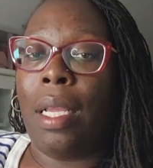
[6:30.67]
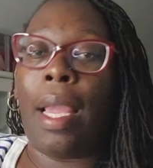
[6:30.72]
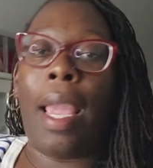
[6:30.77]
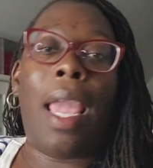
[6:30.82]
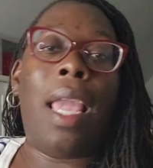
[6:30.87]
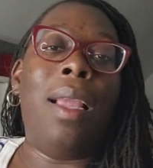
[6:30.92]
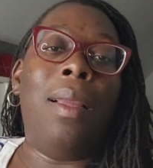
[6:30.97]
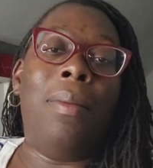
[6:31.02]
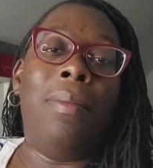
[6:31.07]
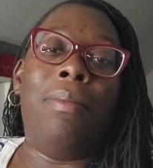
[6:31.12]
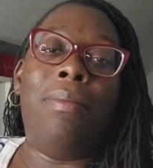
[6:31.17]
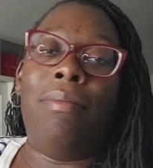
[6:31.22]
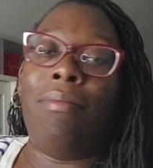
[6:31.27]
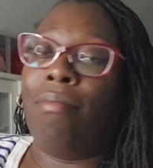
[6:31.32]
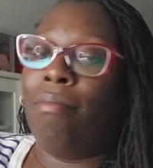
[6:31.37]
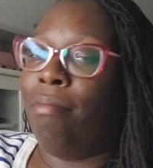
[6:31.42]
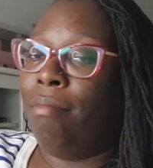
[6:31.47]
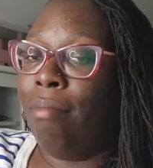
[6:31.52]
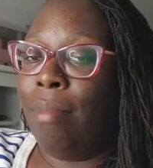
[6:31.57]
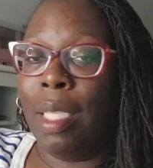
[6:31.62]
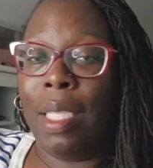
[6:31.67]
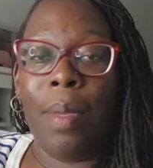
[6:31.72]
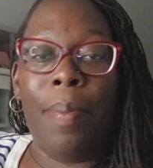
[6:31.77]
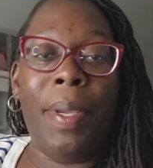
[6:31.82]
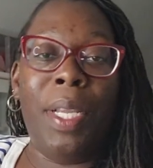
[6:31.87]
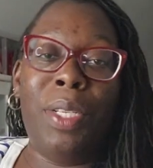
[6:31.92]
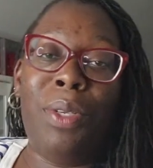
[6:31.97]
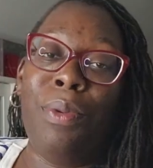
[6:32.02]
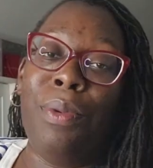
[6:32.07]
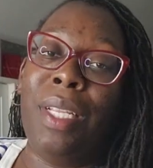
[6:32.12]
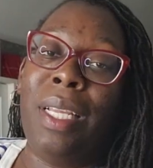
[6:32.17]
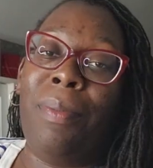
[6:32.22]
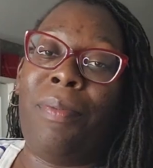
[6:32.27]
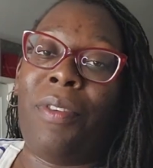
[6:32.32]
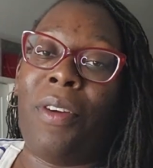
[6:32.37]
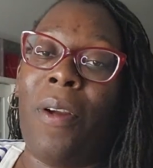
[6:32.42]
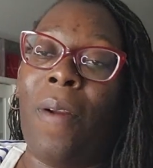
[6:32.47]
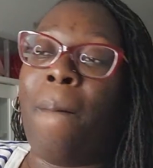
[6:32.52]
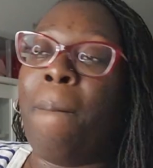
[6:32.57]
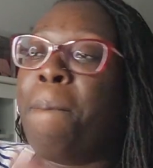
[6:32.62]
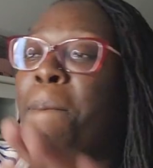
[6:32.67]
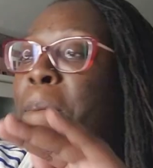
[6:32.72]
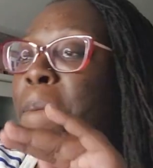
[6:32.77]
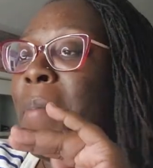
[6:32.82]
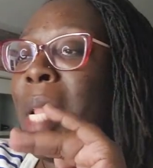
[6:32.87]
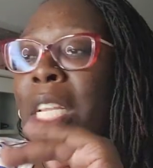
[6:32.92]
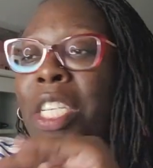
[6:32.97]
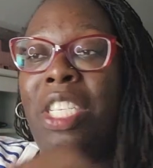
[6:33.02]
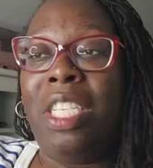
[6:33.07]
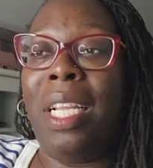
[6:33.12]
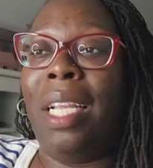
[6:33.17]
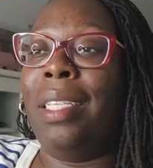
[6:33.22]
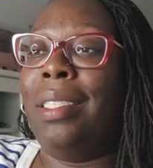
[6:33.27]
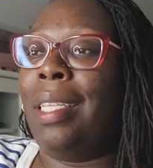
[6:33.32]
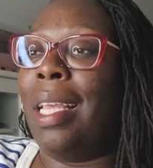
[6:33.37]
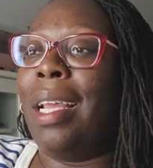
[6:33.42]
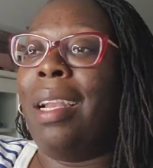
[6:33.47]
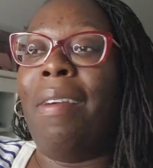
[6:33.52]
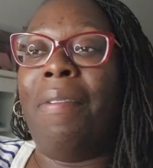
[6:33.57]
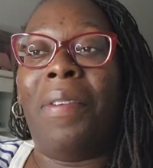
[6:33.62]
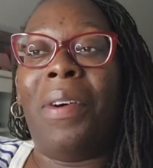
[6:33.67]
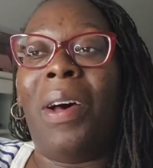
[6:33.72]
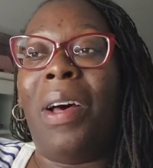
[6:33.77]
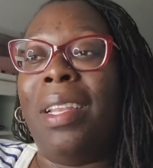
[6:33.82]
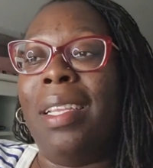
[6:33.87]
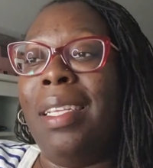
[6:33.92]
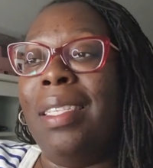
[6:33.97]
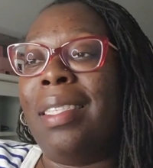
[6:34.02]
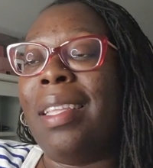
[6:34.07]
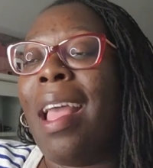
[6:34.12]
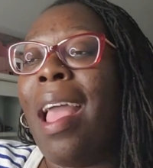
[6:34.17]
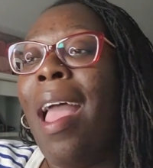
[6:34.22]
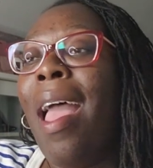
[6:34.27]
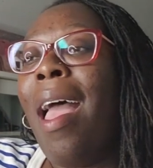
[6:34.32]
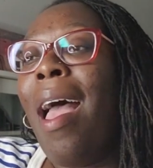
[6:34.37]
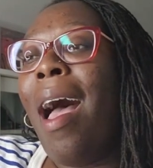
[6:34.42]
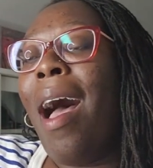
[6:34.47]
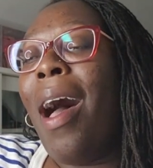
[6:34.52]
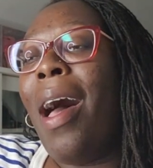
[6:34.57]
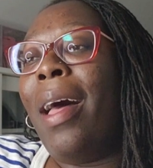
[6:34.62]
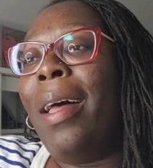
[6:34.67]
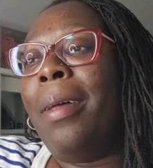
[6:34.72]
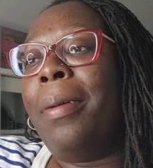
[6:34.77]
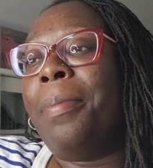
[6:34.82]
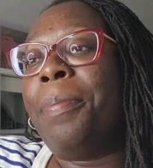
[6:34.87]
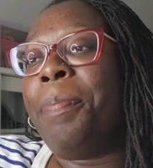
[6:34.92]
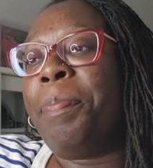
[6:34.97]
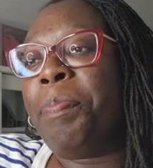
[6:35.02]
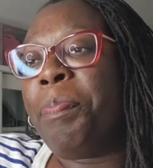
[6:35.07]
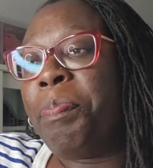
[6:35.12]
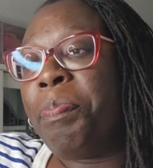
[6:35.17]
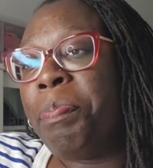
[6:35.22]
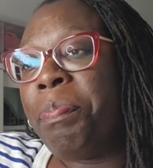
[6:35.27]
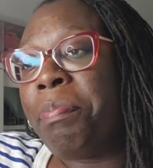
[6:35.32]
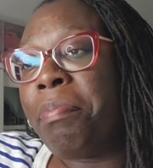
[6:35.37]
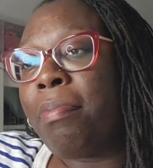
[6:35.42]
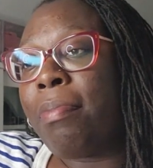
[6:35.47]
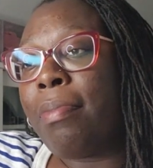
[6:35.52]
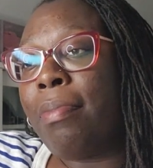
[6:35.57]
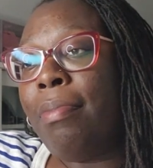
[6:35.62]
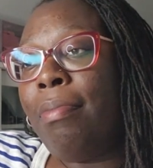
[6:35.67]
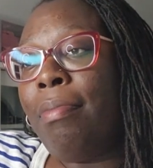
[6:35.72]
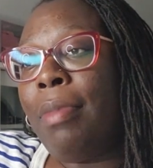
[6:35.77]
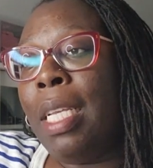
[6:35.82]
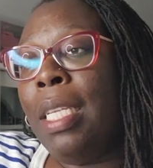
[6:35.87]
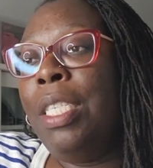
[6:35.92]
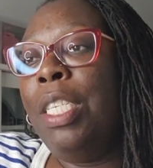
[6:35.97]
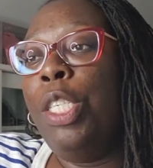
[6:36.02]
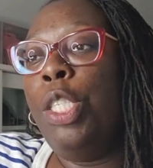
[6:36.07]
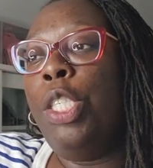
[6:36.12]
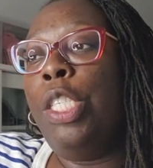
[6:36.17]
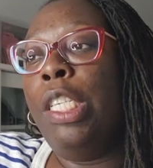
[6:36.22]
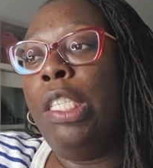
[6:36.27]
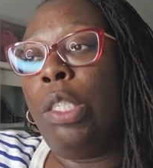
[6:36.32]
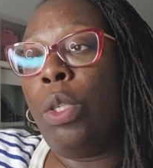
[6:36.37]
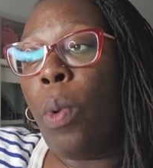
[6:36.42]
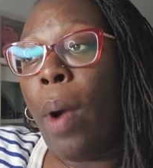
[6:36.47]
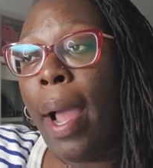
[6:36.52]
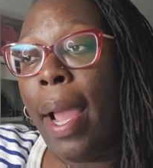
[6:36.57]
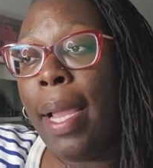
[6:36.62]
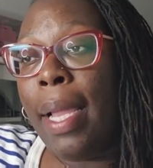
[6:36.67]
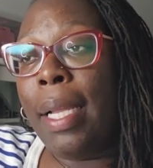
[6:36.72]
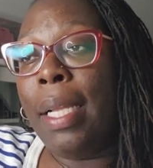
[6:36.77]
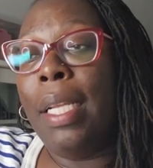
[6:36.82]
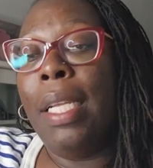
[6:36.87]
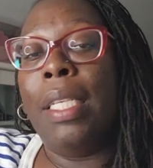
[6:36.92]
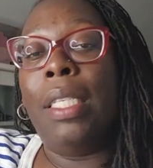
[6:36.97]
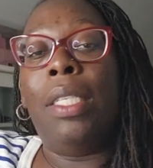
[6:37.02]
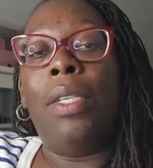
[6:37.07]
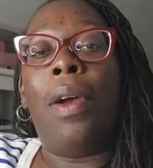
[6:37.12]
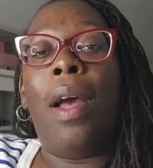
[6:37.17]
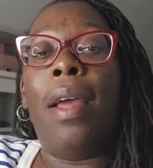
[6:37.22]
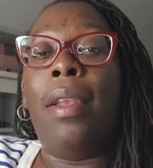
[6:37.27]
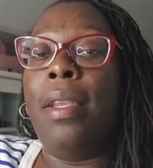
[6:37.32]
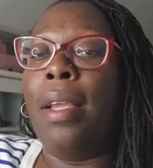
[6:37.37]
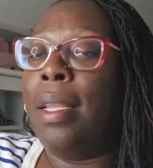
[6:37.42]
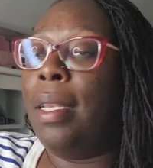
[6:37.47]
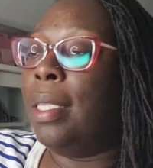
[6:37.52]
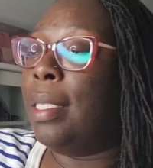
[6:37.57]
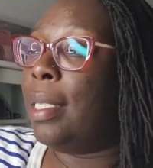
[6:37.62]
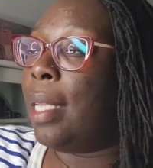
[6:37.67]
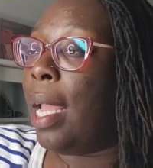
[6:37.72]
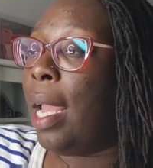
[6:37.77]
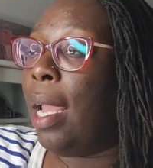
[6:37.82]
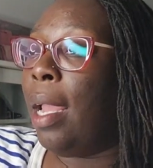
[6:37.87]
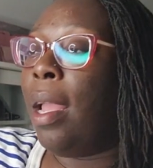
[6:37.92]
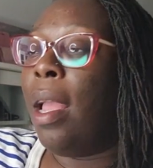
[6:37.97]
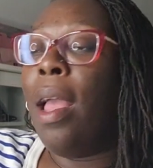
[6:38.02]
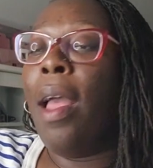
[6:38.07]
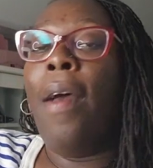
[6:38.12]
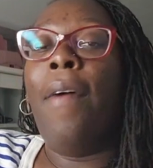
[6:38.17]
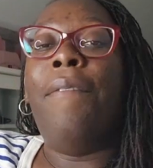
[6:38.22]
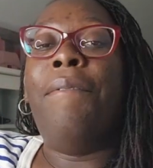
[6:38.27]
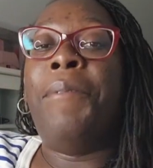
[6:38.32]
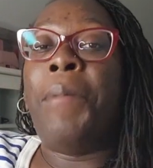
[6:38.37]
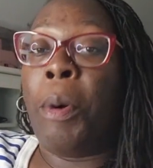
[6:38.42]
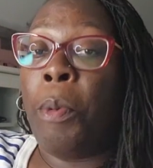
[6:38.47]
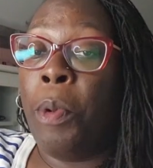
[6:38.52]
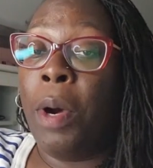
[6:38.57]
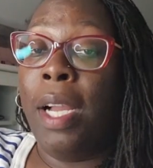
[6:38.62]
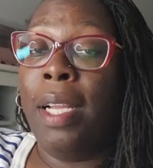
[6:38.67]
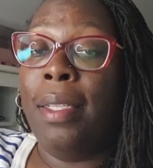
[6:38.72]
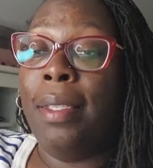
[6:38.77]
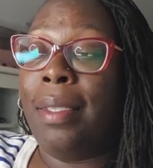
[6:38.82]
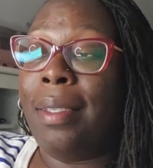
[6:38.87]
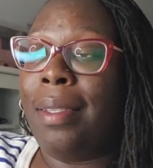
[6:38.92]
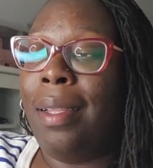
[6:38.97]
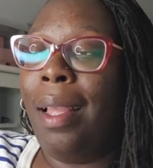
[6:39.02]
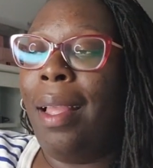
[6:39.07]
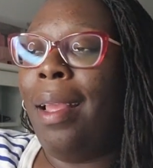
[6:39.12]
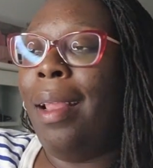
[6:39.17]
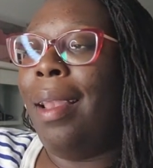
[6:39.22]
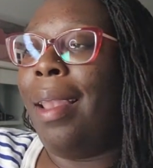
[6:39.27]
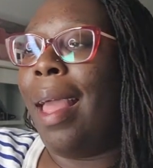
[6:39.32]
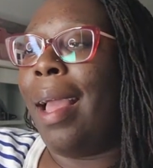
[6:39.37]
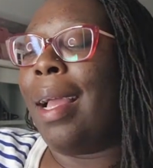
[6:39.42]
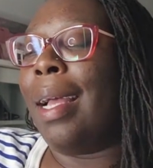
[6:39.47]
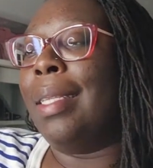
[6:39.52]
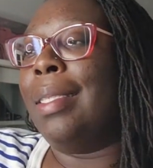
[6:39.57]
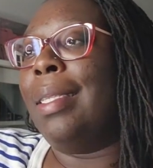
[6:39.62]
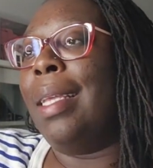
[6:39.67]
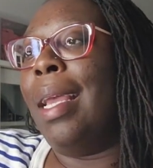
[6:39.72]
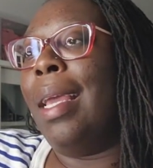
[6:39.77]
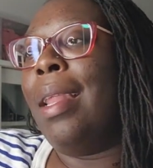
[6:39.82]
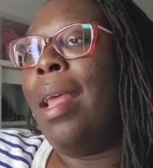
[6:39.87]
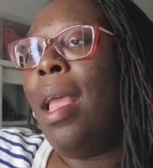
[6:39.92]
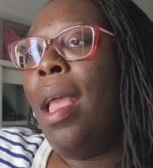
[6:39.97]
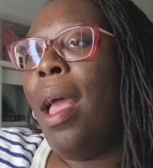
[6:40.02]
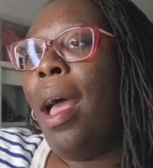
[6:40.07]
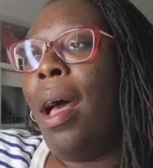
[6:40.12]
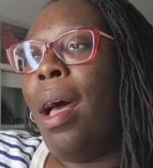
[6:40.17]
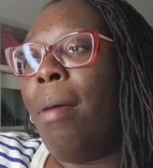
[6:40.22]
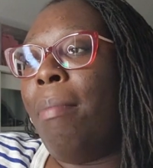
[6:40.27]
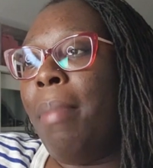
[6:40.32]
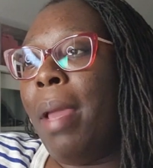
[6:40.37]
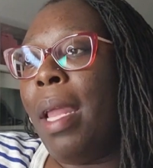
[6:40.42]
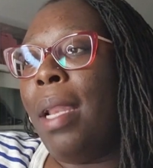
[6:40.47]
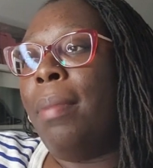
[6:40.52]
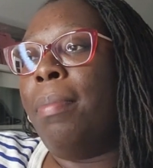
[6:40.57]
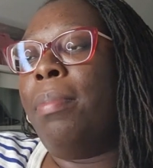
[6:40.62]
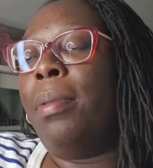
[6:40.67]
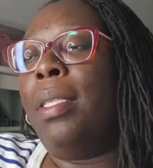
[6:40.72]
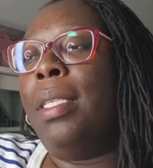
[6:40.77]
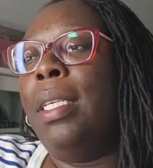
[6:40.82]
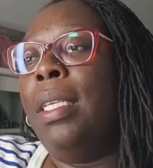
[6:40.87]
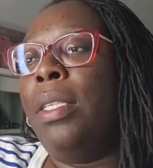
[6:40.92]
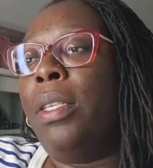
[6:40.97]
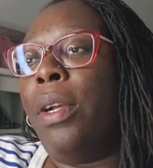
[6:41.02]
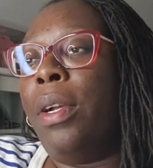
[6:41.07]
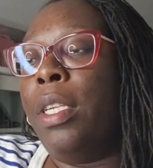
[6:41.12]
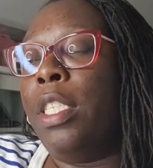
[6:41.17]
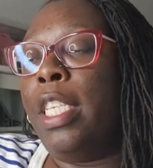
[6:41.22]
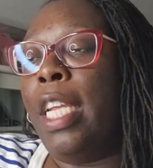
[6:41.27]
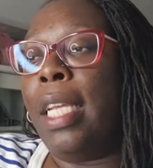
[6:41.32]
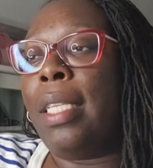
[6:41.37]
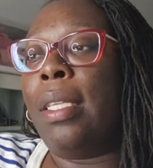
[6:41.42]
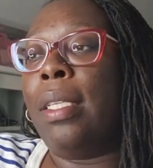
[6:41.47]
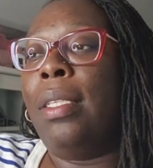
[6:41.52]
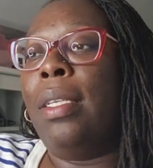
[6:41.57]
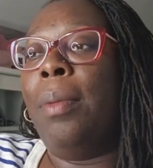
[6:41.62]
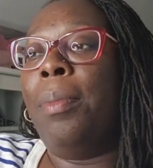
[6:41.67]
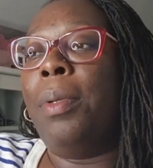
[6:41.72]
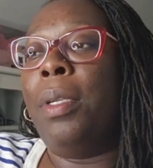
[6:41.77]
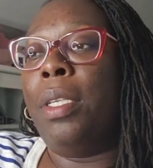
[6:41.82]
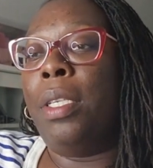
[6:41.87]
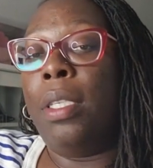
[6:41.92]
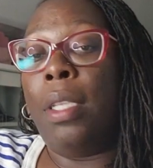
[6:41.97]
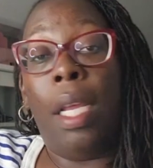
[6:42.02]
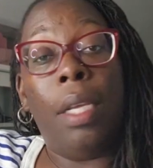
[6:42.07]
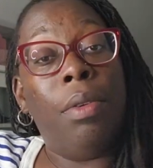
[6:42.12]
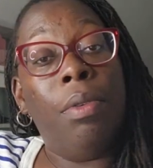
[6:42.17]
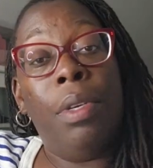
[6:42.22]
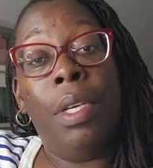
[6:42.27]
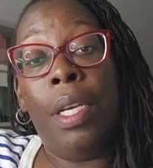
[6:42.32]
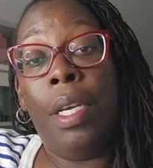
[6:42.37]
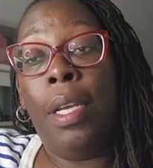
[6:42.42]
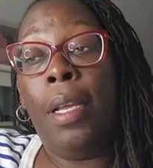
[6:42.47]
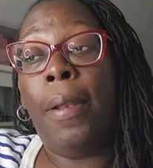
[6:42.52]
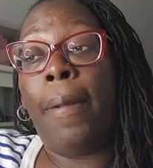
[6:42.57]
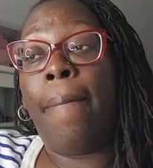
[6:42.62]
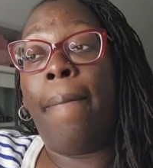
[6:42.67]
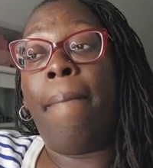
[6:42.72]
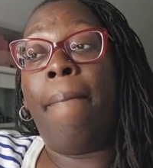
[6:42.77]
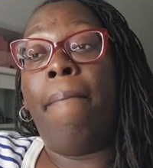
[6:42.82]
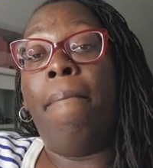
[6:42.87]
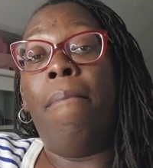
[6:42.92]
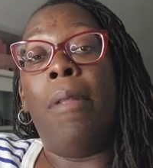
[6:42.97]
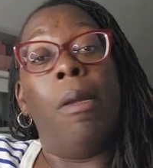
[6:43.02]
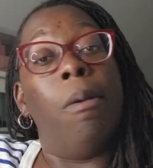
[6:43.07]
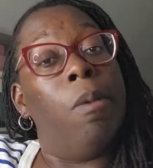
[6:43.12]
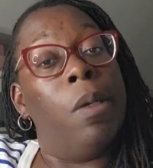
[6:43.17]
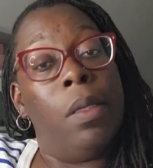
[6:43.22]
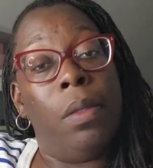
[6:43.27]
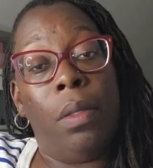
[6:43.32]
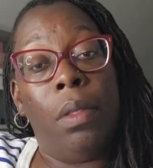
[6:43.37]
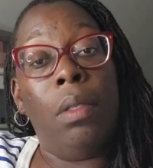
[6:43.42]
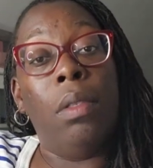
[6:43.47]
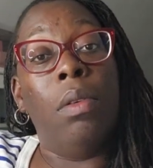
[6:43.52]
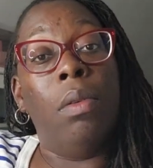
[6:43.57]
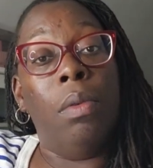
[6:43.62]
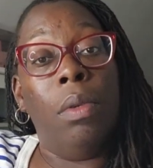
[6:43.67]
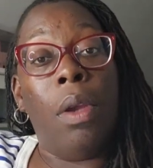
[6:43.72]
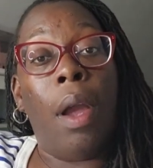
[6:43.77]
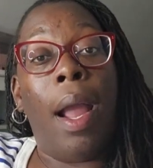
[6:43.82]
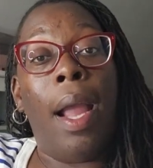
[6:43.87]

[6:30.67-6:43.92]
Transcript: the game is a bit too deep for her. She ain't signed up for all this. Um, she, she's quiet and she don't have nothing to say. For once, like I said, um, Madam sees her and checks her temperature. She's like, you good? Like, well, you,